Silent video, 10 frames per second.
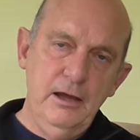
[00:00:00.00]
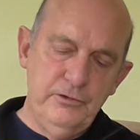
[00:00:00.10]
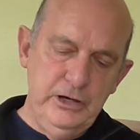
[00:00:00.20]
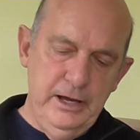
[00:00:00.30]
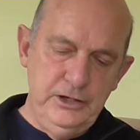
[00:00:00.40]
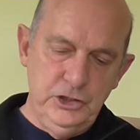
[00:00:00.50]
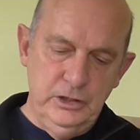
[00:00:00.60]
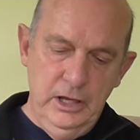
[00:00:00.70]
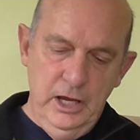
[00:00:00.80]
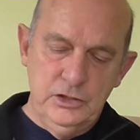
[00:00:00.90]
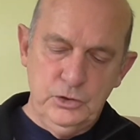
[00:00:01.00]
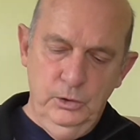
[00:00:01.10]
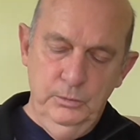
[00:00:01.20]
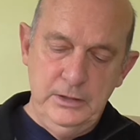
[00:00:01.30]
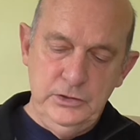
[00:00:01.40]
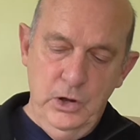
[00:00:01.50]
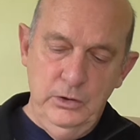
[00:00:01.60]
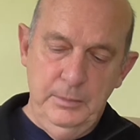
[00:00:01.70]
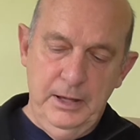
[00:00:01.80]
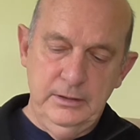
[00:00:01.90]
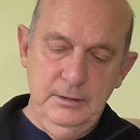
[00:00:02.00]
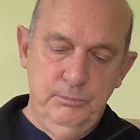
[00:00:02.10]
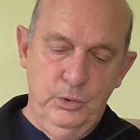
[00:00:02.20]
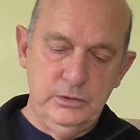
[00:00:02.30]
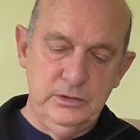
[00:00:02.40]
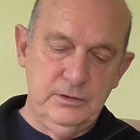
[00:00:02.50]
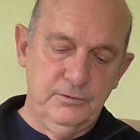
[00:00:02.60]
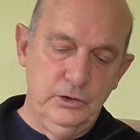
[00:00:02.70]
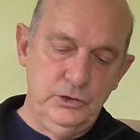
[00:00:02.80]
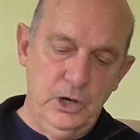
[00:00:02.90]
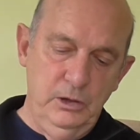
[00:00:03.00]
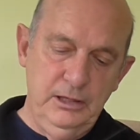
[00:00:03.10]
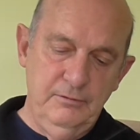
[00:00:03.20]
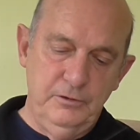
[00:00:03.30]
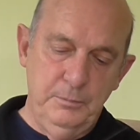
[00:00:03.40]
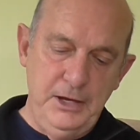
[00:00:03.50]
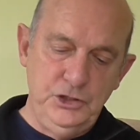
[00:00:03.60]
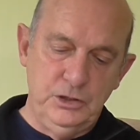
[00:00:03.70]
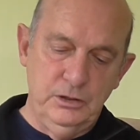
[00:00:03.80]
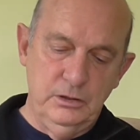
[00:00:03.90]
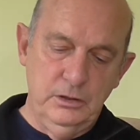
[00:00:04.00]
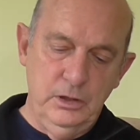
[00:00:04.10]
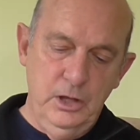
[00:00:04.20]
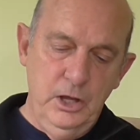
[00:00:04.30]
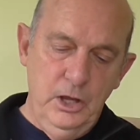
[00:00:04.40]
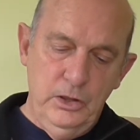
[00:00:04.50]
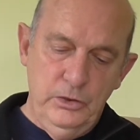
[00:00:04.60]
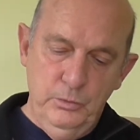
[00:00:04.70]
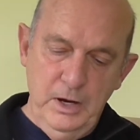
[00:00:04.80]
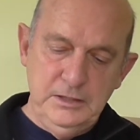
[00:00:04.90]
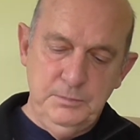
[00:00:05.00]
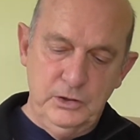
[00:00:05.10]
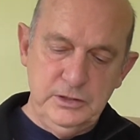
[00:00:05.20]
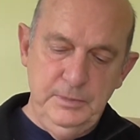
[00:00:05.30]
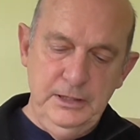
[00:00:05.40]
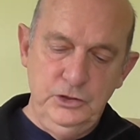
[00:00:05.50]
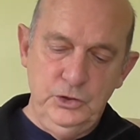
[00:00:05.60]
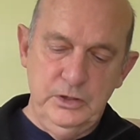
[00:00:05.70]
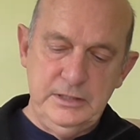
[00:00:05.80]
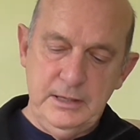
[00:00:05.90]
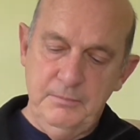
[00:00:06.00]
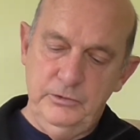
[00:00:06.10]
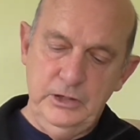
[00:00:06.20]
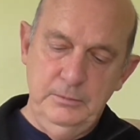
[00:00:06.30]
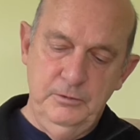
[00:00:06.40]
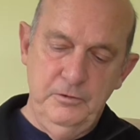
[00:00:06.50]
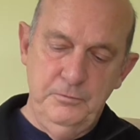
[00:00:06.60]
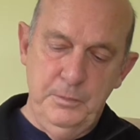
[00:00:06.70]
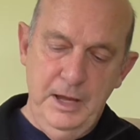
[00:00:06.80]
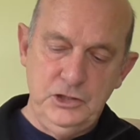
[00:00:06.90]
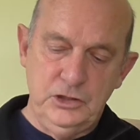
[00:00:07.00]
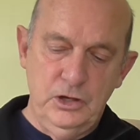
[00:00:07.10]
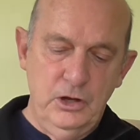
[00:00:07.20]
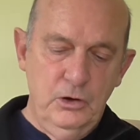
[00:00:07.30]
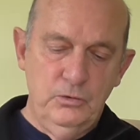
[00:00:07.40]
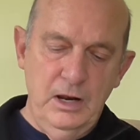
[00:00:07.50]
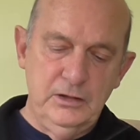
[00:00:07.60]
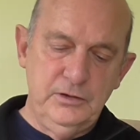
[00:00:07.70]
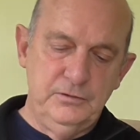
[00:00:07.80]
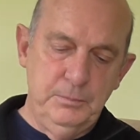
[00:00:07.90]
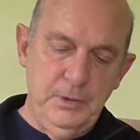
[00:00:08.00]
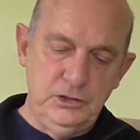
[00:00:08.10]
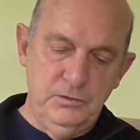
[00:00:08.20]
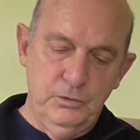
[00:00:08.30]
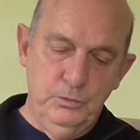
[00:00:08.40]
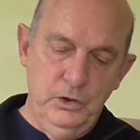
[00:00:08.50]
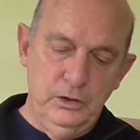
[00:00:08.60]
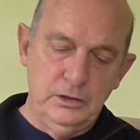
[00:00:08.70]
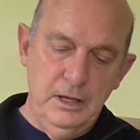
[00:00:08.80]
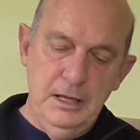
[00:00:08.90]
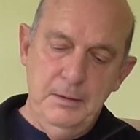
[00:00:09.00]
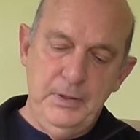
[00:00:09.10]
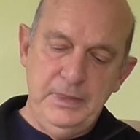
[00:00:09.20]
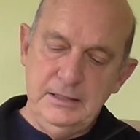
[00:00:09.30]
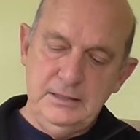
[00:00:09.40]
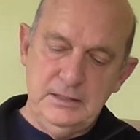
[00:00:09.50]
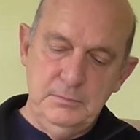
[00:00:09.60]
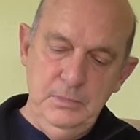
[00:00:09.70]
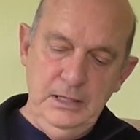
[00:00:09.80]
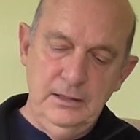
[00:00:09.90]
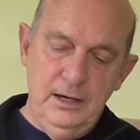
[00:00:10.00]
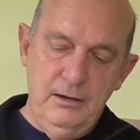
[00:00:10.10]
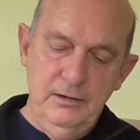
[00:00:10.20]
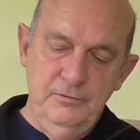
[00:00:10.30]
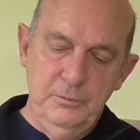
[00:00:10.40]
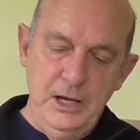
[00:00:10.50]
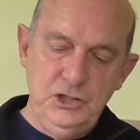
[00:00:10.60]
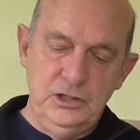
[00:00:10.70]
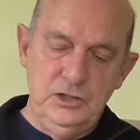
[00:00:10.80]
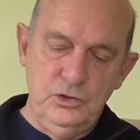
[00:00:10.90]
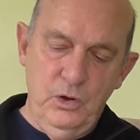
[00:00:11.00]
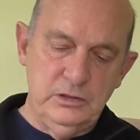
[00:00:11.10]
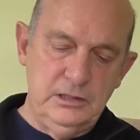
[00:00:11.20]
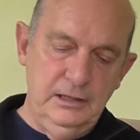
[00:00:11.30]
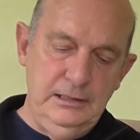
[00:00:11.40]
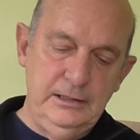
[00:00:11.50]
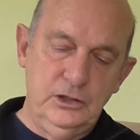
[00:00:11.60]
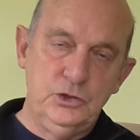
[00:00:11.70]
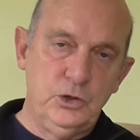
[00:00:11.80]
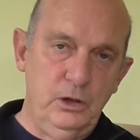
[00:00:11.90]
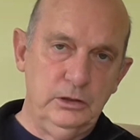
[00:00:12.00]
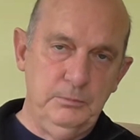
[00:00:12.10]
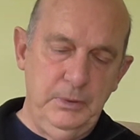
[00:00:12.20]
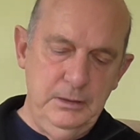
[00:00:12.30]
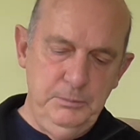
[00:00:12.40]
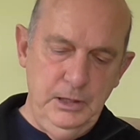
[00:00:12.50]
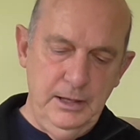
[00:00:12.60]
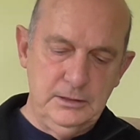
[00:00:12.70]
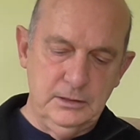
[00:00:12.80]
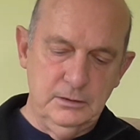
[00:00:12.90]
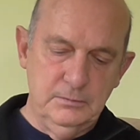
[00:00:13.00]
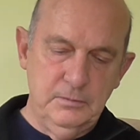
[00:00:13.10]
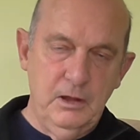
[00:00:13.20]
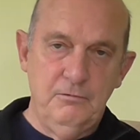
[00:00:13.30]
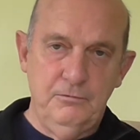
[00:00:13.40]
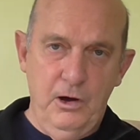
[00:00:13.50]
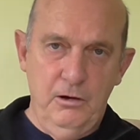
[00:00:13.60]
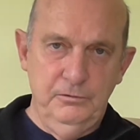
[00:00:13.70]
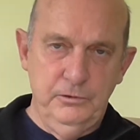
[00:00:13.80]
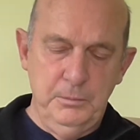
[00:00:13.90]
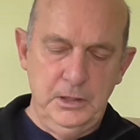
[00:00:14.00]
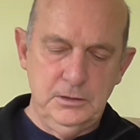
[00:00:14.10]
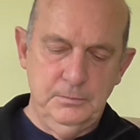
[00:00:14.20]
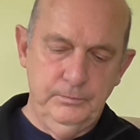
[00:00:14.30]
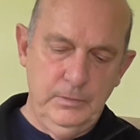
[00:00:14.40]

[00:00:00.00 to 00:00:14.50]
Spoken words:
Every nation has always known about the importance of controlling information. The West possibly enjoys some freedom of information relative to much of the world, but that doesn't mean that our information is not tightly controlled and manipulated. Far from it.